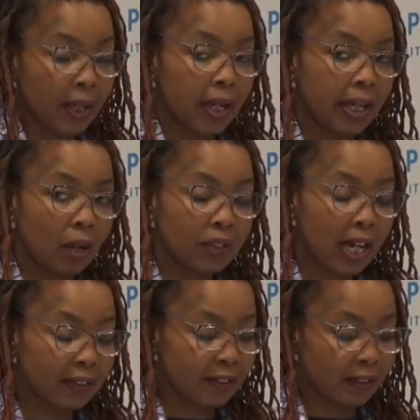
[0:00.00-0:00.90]
In our
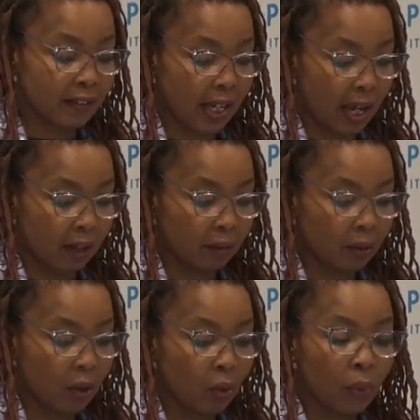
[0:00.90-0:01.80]
tussles here,
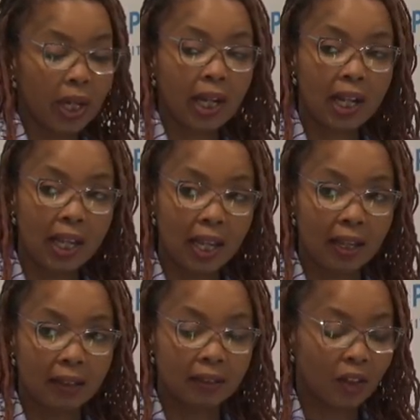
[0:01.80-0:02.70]
we are clear
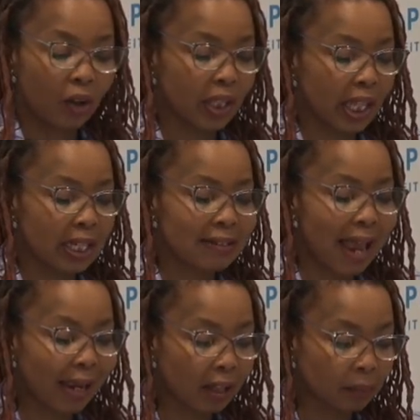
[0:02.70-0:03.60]
on the
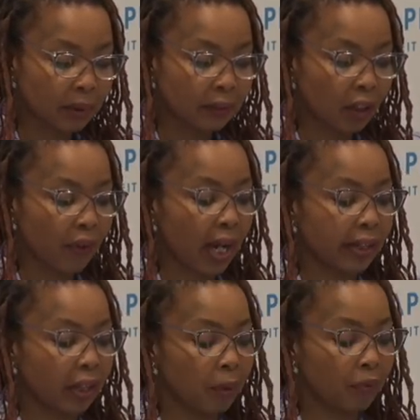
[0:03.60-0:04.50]
entanglement of
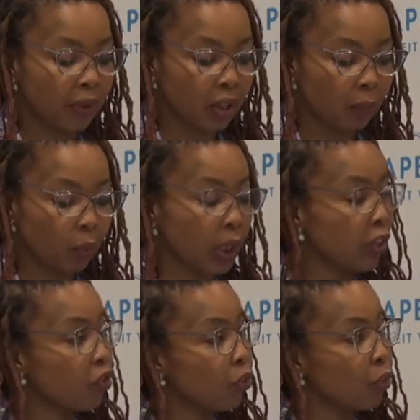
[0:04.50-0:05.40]
academic freedom with
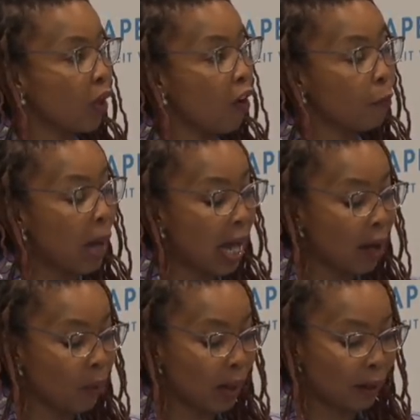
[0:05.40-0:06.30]
issues of
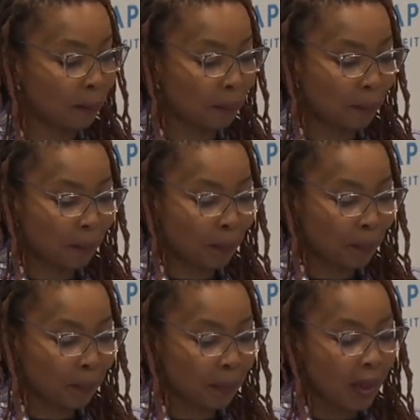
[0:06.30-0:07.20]
power,
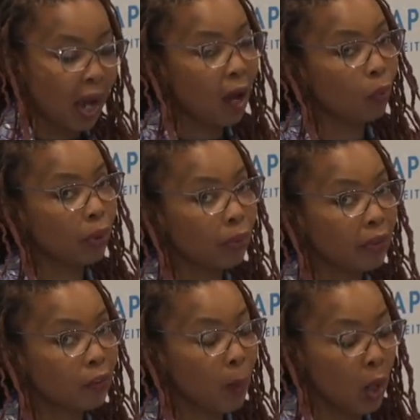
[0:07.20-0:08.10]
how we
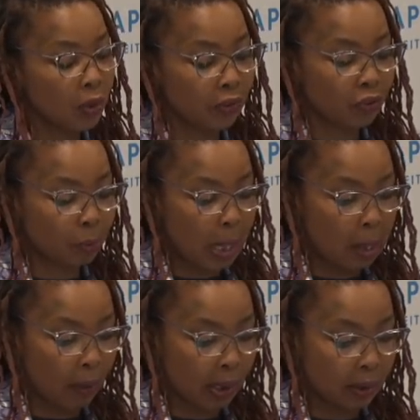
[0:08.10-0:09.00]
respond to
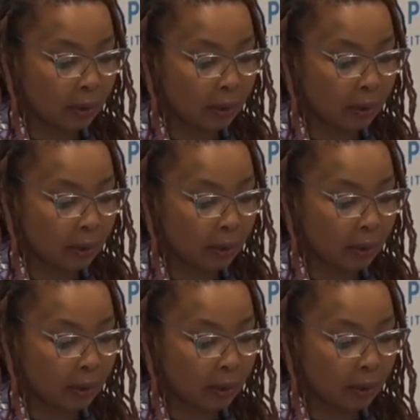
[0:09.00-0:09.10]
power.